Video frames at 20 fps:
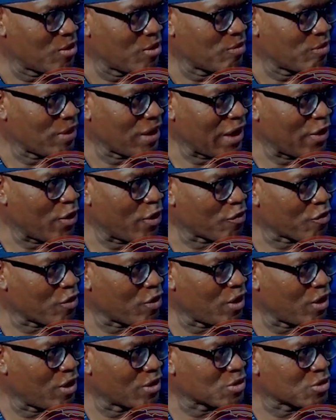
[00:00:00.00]
and of
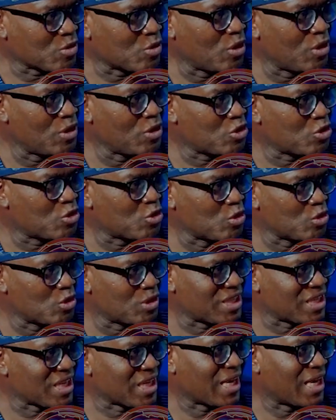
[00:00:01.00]
course going through
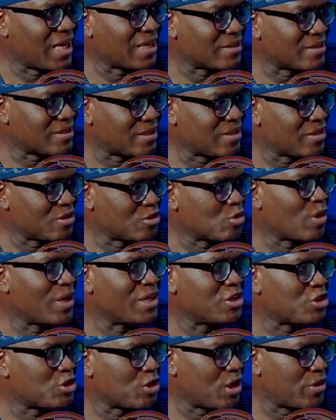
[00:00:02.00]
thick and thin to
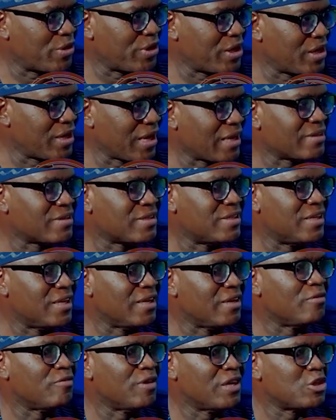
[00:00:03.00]
ensuring that they
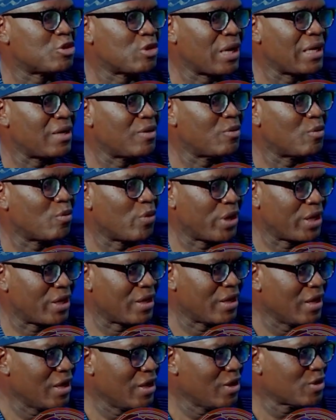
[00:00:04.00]
eventually win.
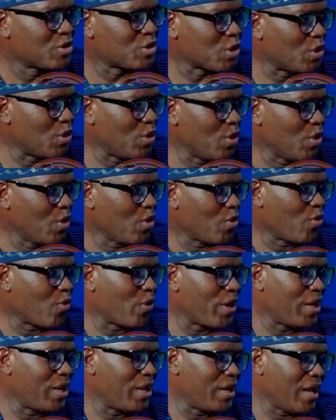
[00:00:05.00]
So
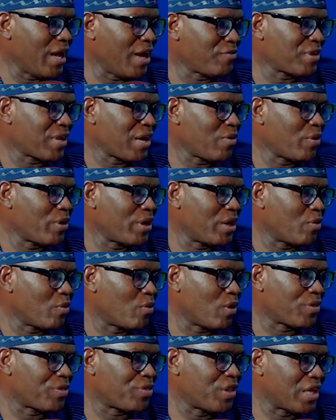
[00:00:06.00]
winning, after winning,
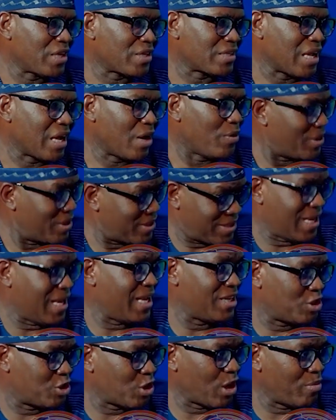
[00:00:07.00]
what next now? Is it
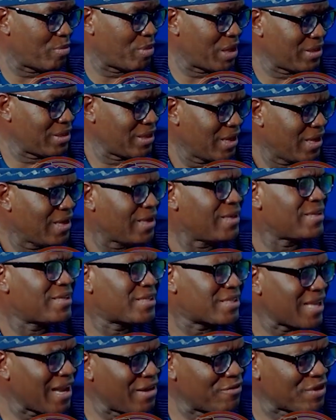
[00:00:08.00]
enjoyment? Is
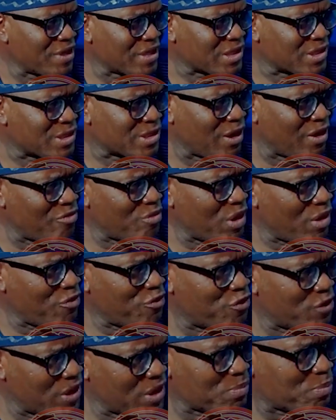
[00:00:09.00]
service.
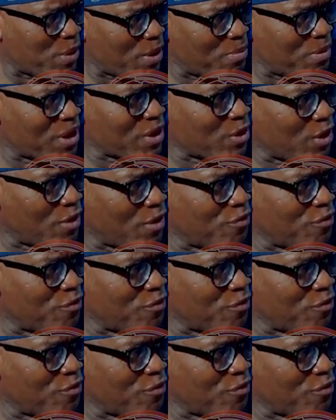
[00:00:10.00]
Public office